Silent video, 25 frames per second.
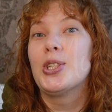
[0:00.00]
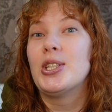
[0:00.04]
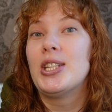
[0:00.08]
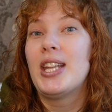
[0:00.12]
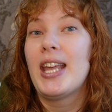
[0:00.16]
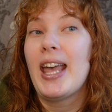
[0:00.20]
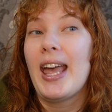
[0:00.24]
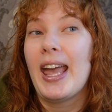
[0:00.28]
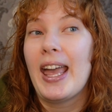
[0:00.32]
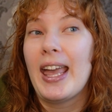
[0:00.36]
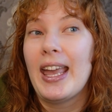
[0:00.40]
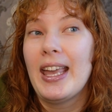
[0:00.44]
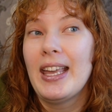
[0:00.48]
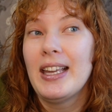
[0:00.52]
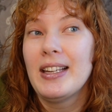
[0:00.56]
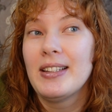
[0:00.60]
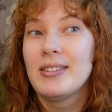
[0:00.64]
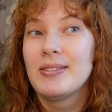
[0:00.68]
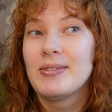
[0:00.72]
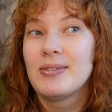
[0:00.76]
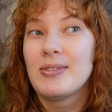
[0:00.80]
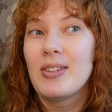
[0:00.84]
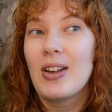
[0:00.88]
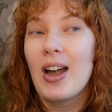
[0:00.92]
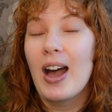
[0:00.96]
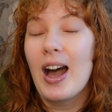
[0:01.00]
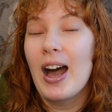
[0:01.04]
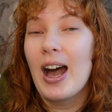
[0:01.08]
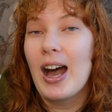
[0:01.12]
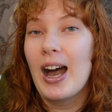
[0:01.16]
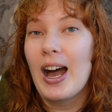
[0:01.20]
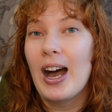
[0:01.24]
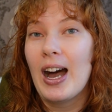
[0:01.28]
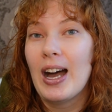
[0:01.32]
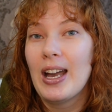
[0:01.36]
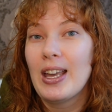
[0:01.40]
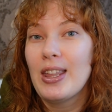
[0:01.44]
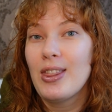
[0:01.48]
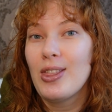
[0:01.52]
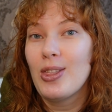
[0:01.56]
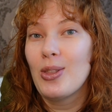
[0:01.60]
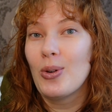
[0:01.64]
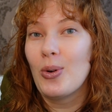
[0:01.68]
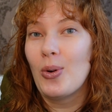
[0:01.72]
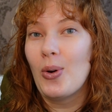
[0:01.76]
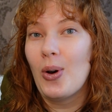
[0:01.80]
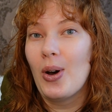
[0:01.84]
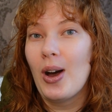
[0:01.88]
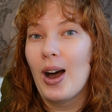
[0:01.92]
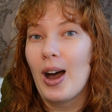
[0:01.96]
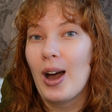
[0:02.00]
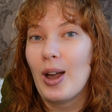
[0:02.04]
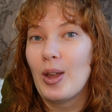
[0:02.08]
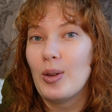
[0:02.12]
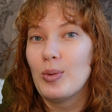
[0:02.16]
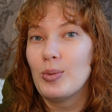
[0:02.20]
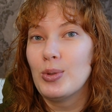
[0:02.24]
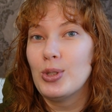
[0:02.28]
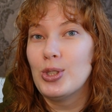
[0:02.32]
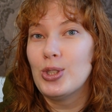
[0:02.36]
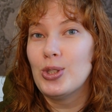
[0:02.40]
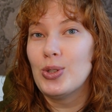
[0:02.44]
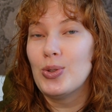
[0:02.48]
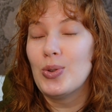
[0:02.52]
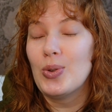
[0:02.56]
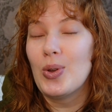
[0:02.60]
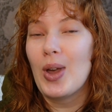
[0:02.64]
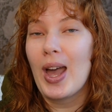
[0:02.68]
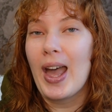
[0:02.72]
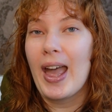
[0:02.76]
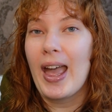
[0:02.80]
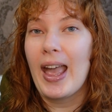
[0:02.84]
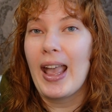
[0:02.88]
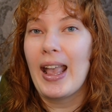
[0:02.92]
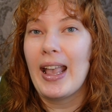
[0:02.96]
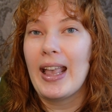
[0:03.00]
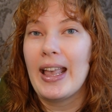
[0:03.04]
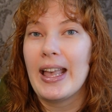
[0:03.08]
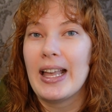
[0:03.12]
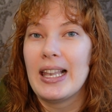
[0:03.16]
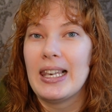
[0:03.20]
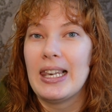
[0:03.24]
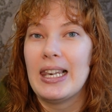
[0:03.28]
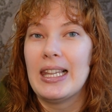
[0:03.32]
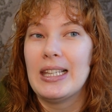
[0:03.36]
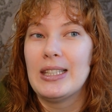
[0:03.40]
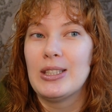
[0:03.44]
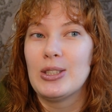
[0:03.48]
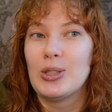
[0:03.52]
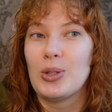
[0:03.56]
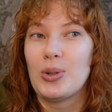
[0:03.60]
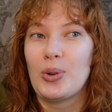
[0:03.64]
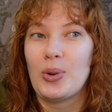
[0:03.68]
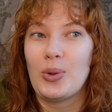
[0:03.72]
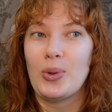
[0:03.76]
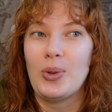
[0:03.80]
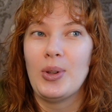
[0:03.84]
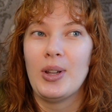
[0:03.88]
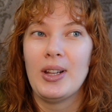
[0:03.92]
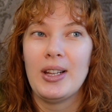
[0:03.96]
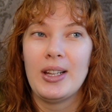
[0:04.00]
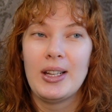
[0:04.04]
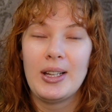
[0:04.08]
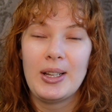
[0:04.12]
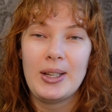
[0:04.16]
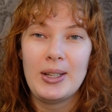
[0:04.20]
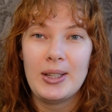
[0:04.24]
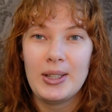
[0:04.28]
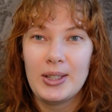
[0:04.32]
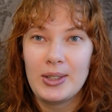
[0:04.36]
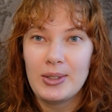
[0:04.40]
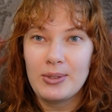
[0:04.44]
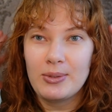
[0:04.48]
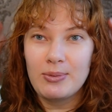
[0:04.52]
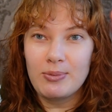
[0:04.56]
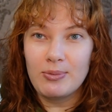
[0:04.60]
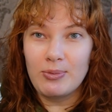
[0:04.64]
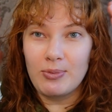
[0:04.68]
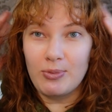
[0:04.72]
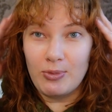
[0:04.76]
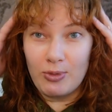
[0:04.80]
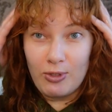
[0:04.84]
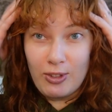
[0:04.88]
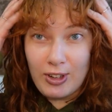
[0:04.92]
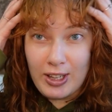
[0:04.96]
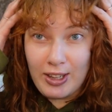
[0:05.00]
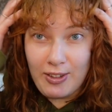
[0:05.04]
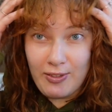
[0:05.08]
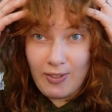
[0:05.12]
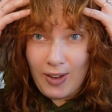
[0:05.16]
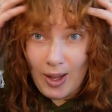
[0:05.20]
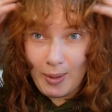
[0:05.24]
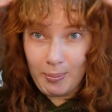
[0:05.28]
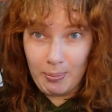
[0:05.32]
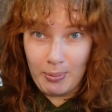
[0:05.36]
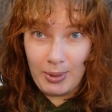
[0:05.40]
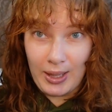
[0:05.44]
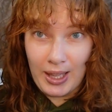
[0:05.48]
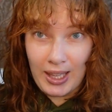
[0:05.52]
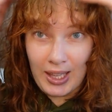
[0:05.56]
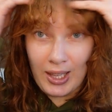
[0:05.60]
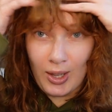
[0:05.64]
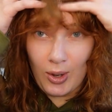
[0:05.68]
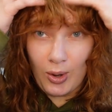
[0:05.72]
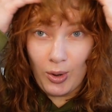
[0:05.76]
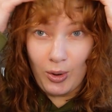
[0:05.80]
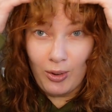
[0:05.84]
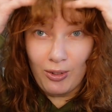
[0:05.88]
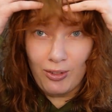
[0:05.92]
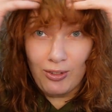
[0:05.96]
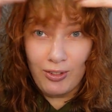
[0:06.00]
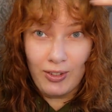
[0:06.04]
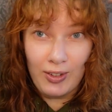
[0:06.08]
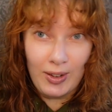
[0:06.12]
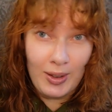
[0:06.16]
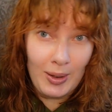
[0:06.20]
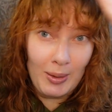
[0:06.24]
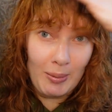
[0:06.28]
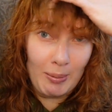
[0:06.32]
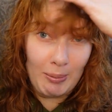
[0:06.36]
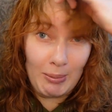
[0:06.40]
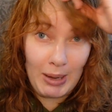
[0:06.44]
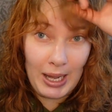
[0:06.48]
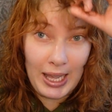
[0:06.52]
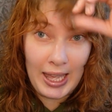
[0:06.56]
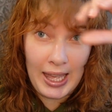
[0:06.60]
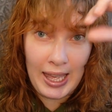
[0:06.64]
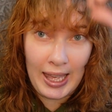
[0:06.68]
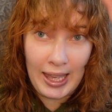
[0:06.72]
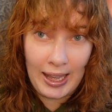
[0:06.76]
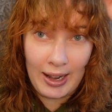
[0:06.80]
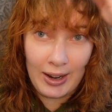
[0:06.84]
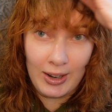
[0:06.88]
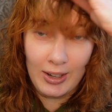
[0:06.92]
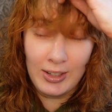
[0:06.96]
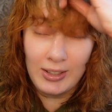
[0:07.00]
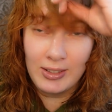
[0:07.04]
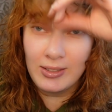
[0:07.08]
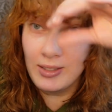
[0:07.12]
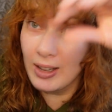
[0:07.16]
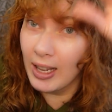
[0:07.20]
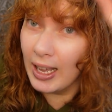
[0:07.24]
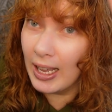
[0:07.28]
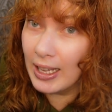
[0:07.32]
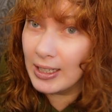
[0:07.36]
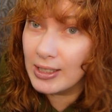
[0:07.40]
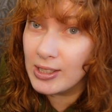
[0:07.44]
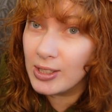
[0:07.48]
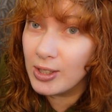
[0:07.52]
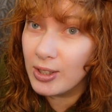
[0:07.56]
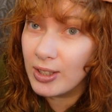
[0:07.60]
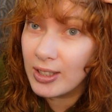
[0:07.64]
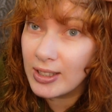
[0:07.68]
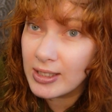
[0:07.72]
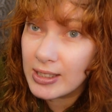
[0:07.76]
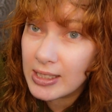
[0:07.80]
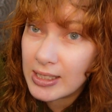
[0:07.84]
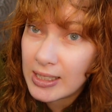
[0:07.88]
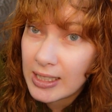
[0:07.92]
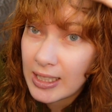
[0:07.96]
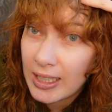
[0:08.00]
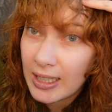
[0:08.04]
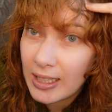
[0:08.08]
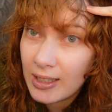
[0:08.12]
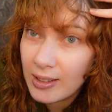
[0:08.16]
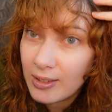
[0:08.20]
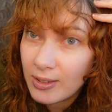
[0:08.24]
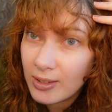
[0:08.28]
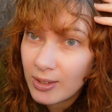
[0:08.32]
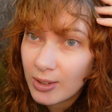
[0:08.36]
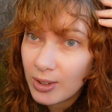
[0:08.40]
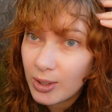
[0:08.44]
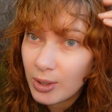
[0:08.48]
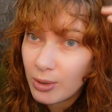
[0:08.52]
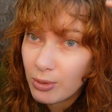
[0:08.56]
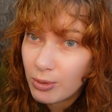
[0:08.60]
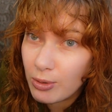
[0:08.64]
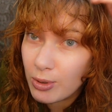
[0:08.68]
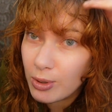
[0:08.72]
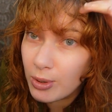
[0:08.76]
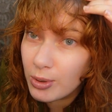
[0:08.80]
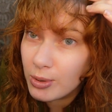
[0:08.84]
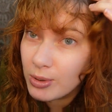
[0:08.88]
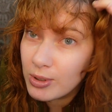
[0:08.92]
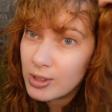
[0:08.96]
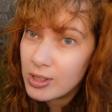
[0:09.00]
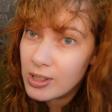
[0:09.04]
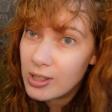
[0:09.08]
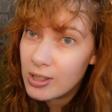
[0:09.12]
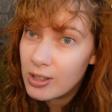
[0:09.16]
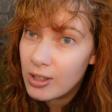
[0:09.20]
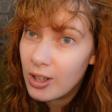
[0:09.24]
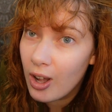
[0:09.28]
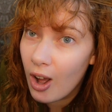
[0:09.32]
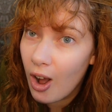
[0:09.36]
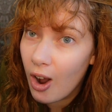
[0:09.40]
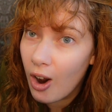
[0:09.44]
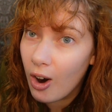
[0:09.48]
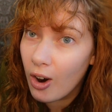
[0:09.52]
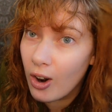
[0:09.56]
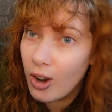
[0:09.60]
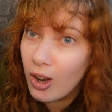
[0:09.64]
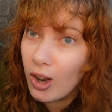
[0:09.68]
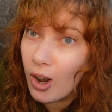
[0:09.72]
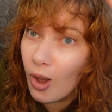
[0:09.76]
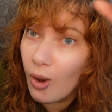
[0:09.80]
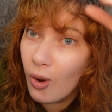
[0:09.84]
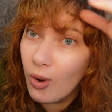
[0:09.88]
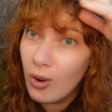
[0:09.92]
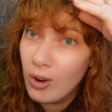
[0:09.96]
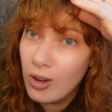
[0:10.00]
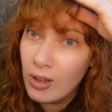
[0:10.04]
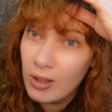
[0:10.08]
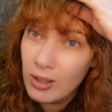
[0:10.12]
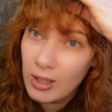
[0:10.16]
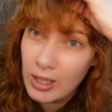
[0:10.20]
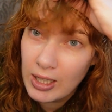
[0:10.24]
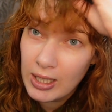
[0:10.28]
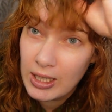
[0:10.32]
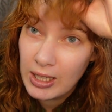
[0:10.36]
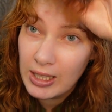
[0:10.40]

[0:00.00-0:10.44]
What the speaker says: Today I thought I would do a little revamping of my hair. As you can see, the roots are long.